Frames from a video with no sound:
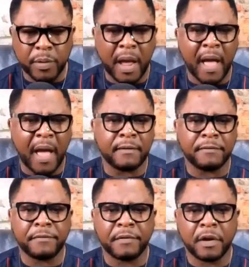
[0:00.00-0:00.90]
We
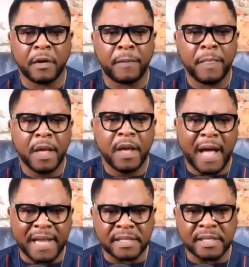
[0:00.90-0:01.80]
have
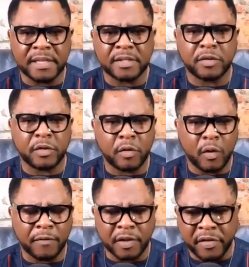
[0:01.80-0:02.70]
ISIS,
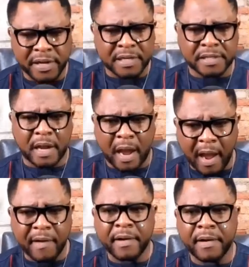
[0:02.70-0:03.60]
of the Greater
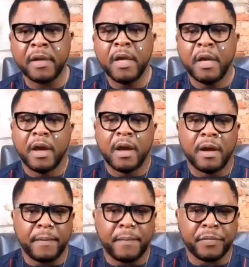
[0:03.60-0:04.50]
Sahara.
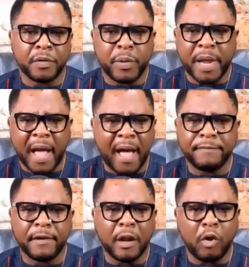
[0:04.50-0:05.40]
We
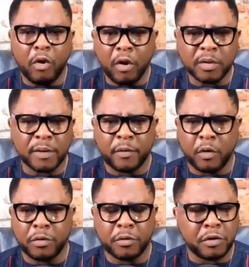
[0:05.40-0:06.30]
have a lot of
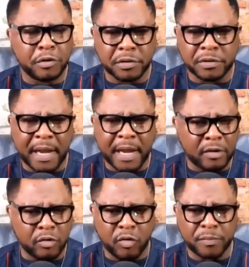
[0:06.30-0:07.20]
other little
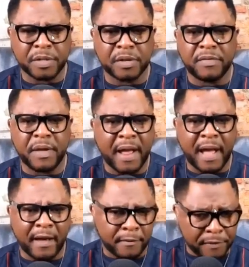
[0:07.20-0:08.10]
tiny groups that
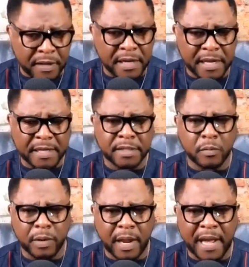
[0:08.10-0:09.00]
are
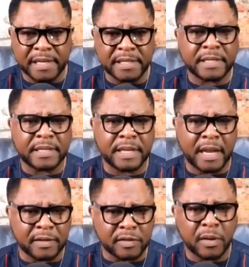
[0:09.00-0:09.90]
affiliated with ISIS,
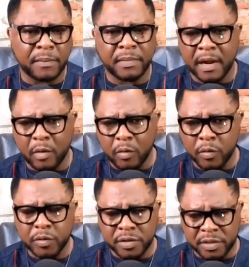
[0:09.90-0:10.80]
and some that are
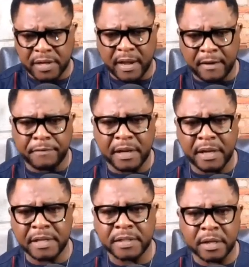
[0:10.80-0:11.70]
also still
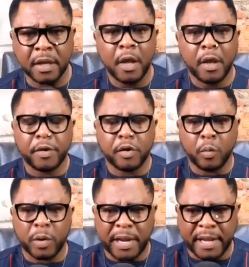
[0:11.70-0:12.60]
affiliated,
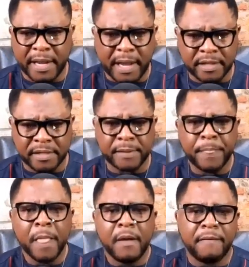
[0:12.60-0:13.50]
with Al-Qaeda,
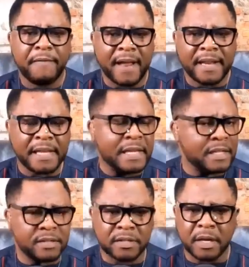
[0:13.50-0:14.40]
that
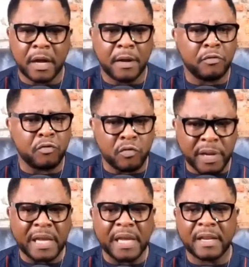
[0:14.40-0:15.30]
is
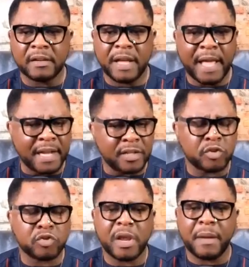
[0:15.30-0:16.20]
wreaking
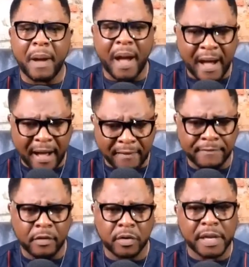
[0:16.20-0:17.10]
extreme
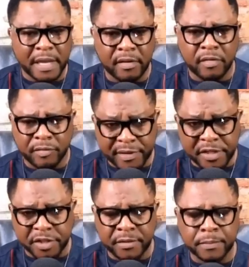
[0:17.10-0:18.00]
havoc in the
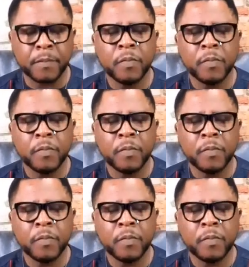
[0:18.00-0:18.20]
region.